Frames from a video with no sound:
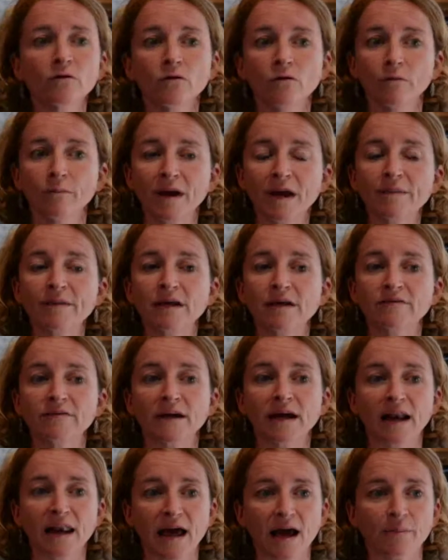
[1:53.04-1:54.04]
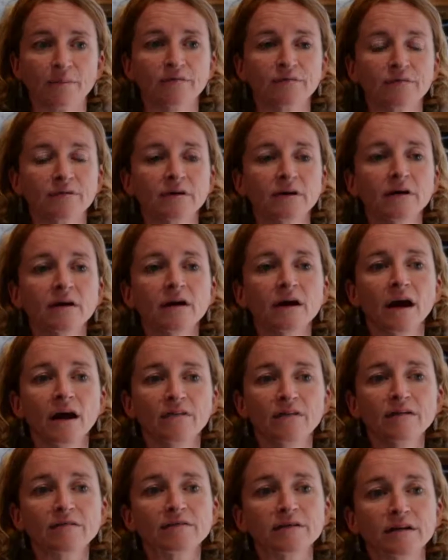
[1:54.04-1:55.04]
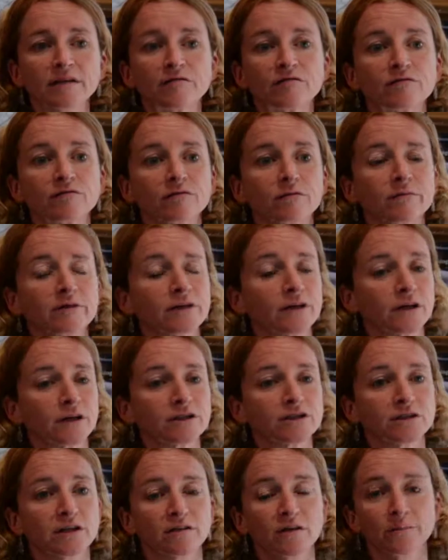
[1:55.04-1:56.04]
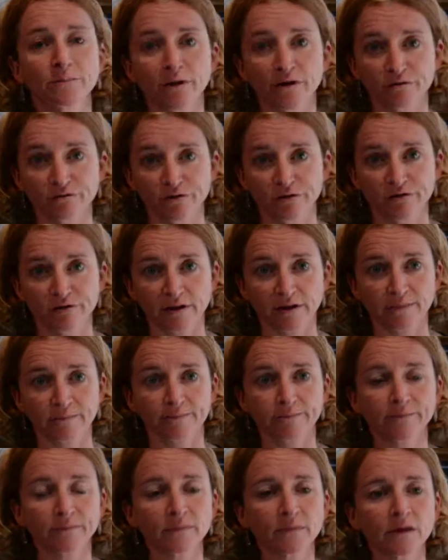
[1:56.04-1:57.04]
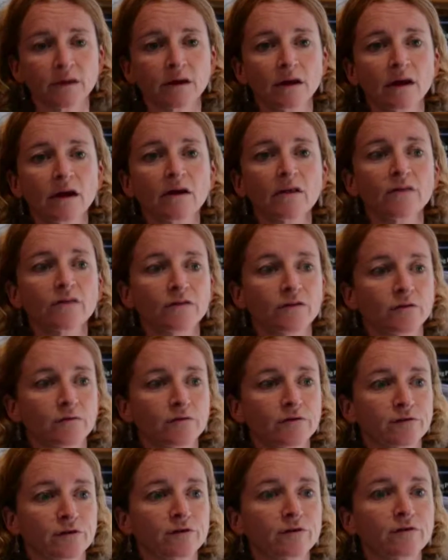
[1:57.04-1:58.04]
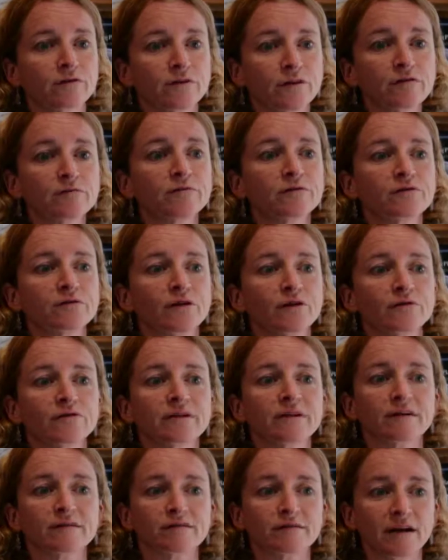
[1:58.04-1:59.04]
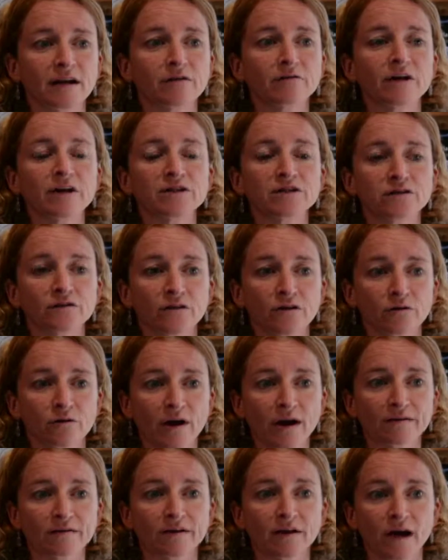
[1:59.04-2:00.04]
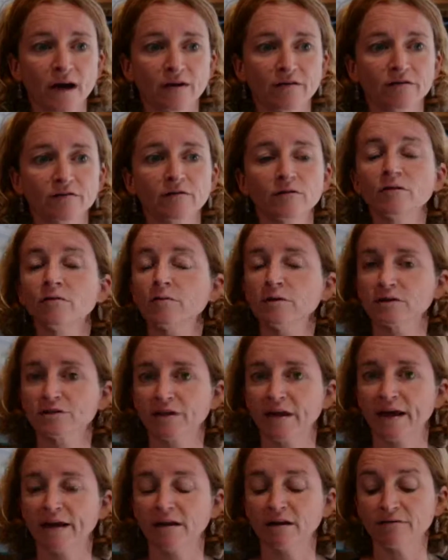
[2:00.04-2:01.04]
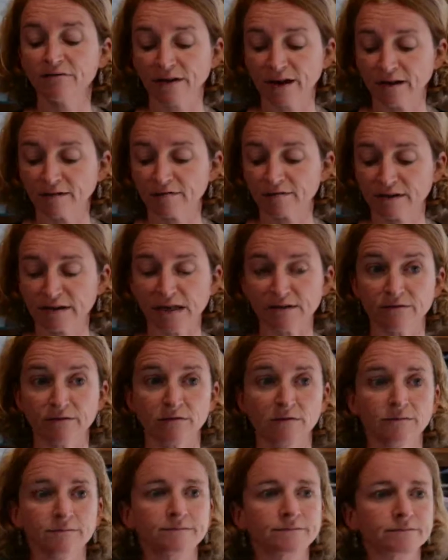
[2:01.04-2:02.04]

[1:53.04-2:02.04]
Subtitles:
or maybe even collapse, and this leads to a reduction in the buttressing. This results in acceleration of the grounded ice, which then affects sea level.